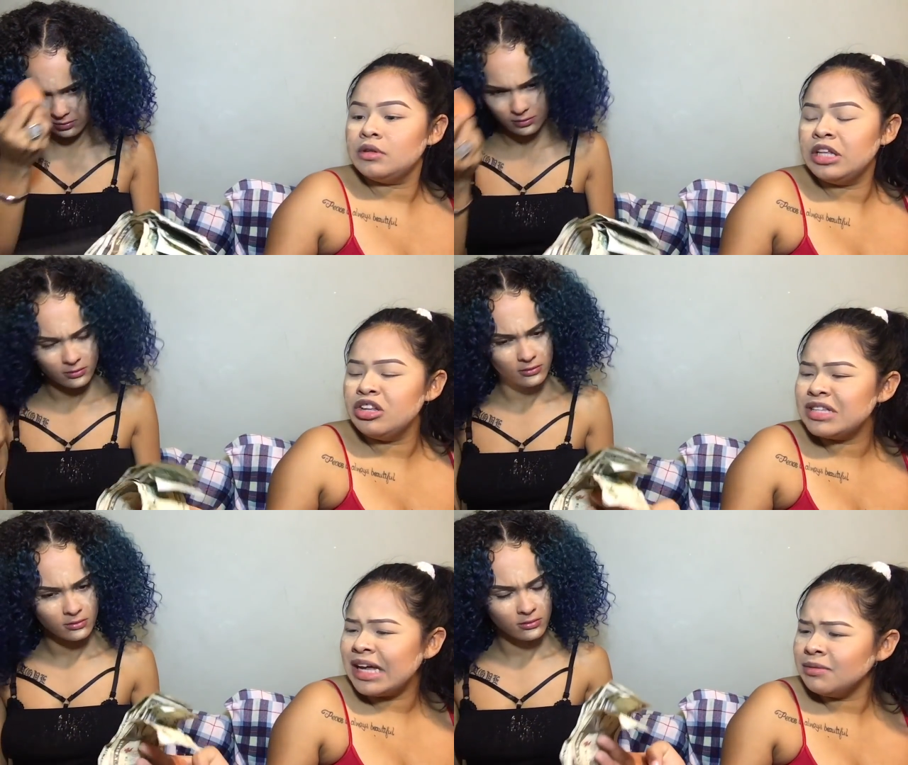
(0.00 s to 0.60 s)
Speaker 1: did
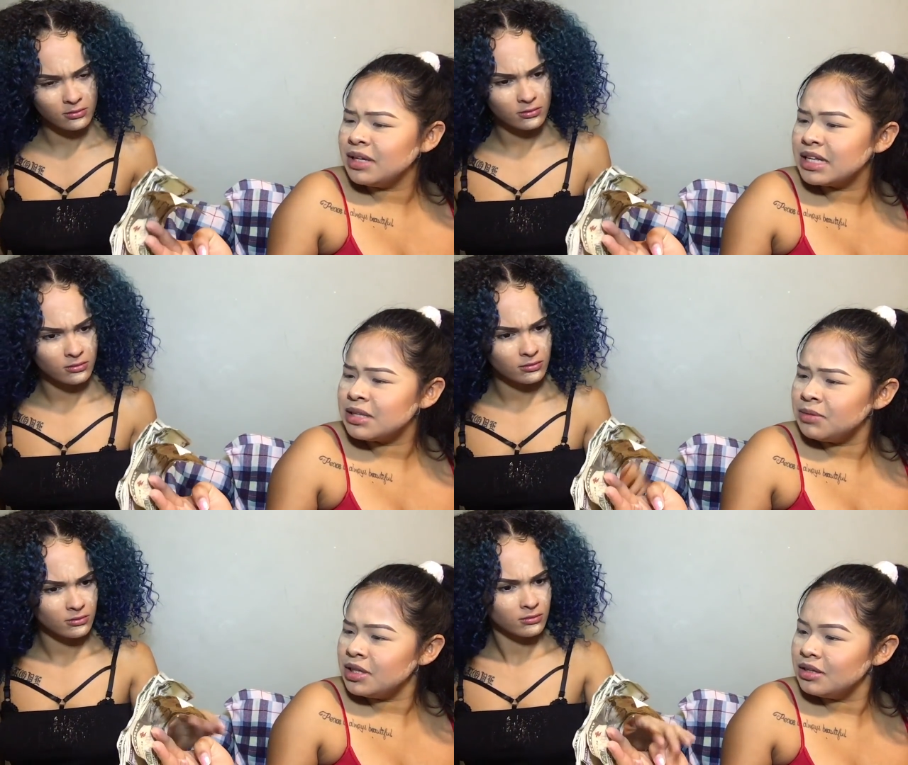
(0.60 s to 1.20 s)
you tell him to get
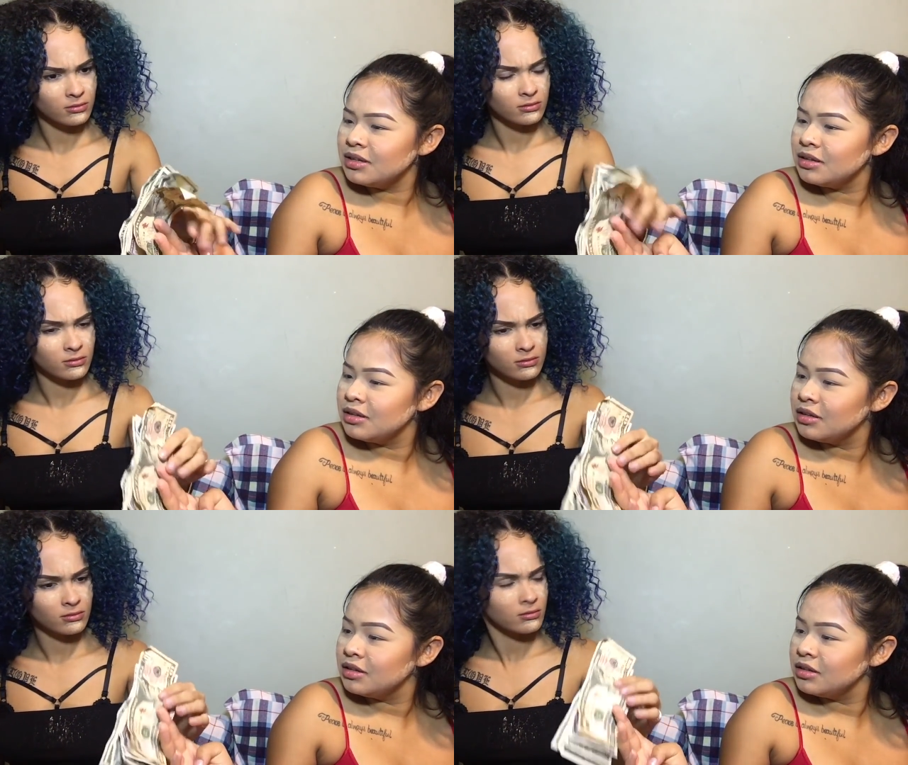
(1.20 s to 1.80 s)
something?
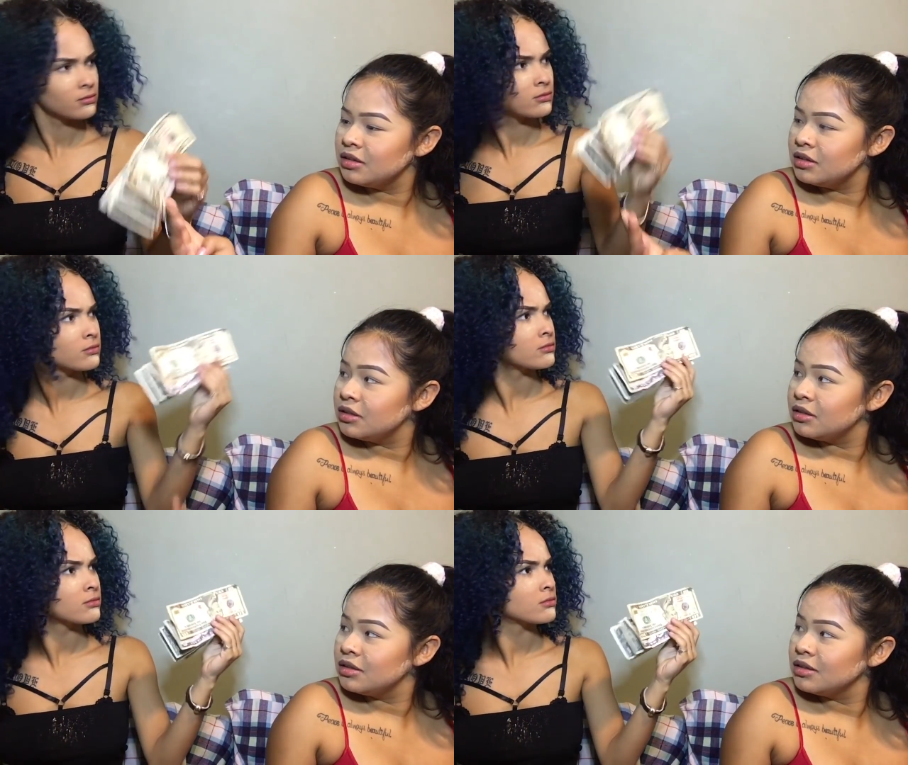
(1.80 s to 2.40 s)

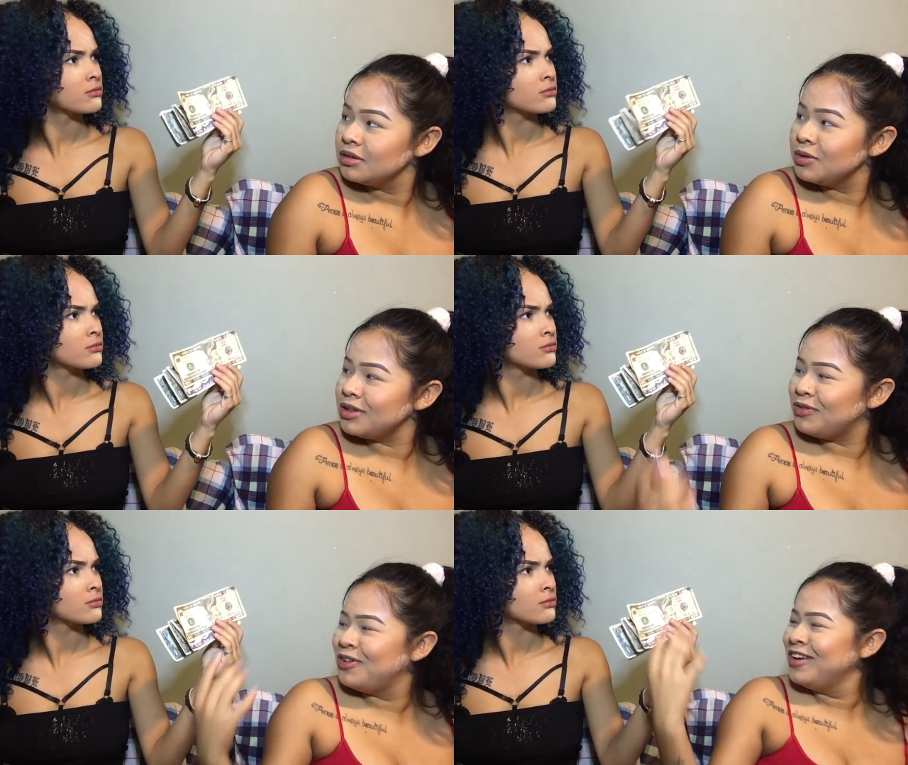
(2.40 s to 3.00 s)
What
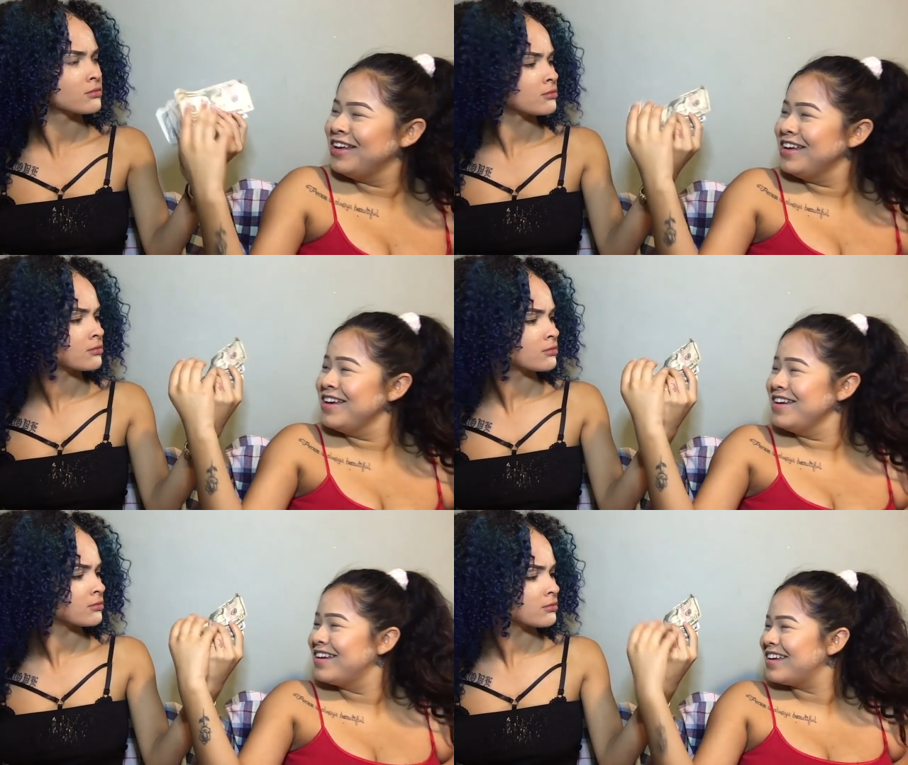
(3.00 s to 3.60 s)
the fuck?
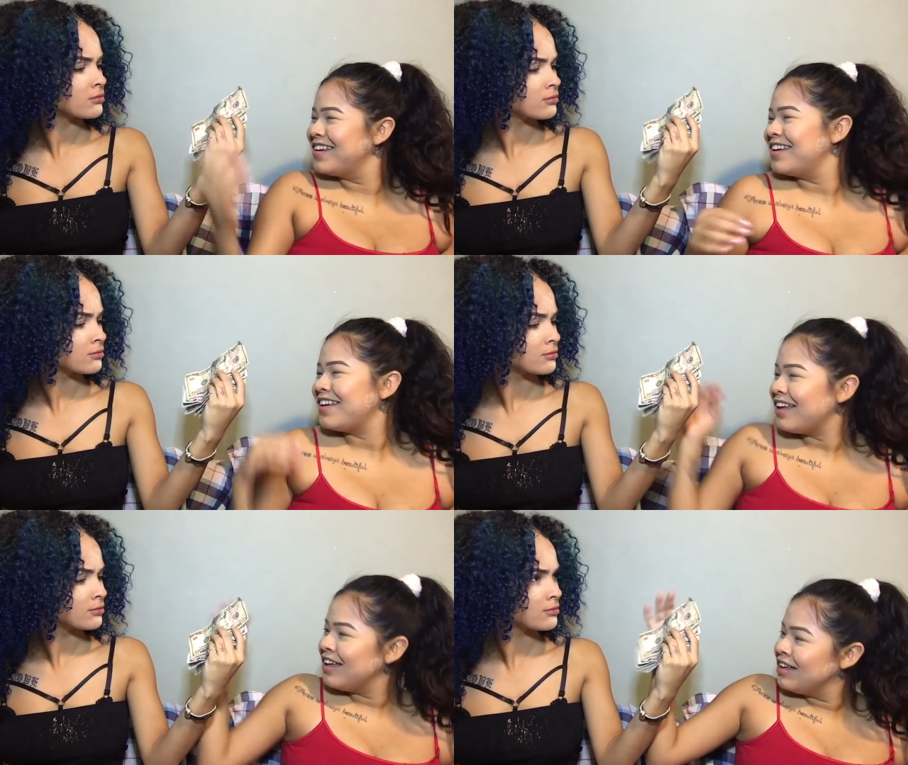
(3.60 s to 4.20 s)
He said
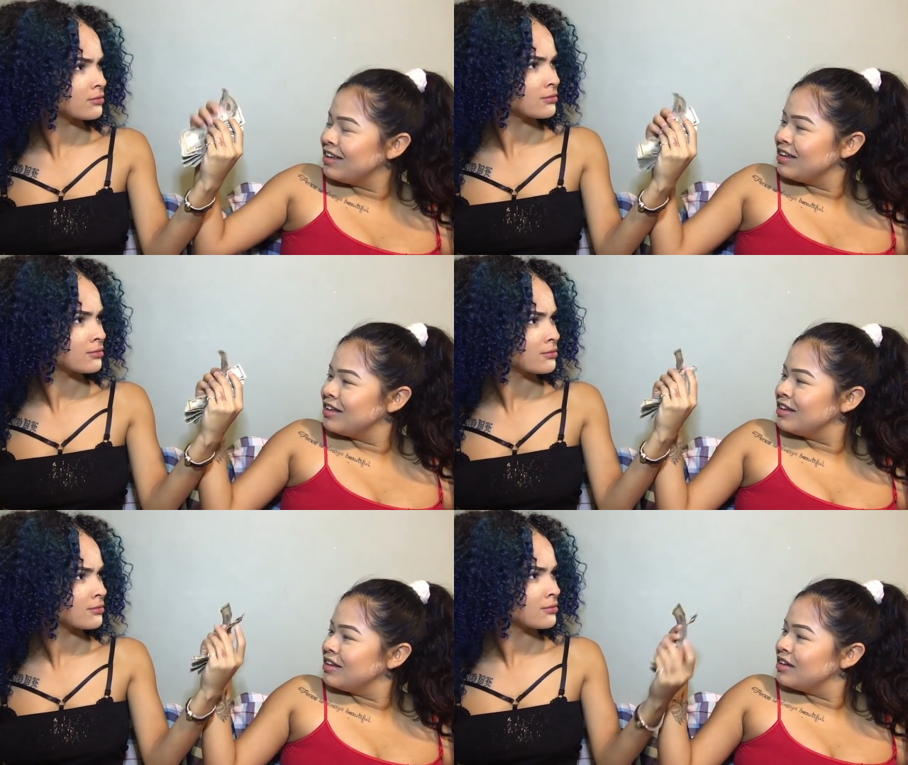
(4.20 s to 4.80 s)
give
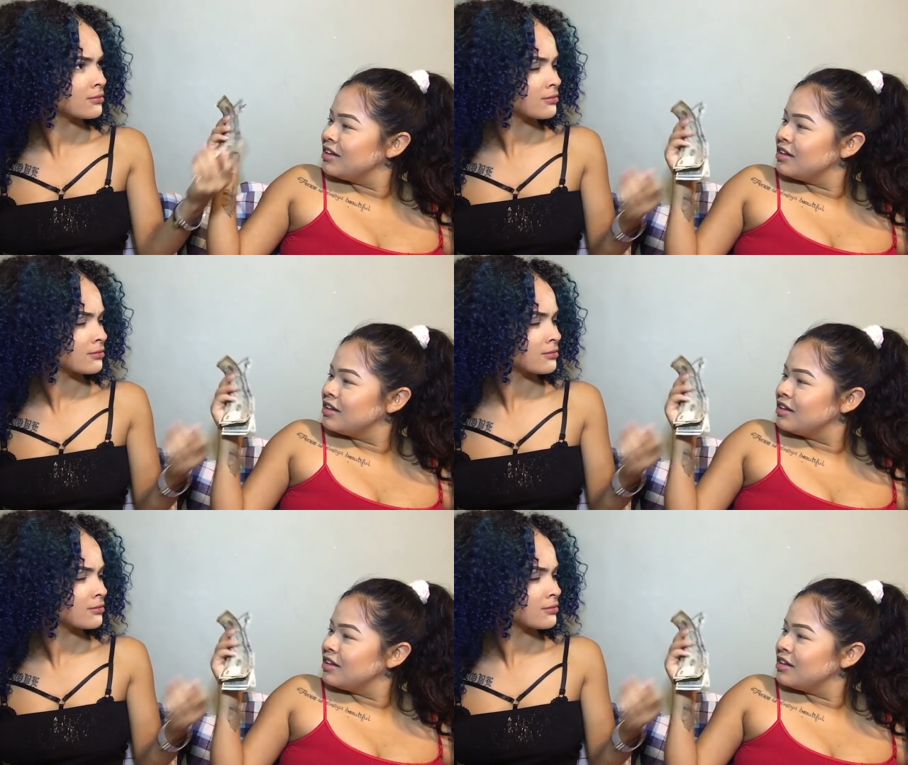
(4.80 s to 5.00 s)
Erica.